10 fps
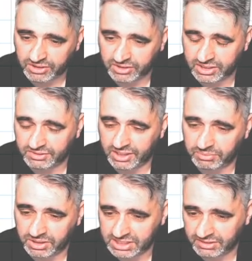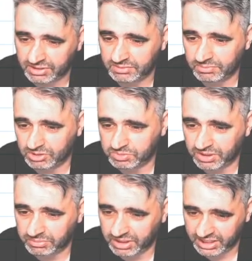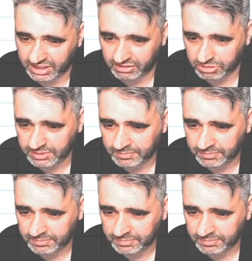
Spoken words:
than dividing by 7, multiplying by negative 1.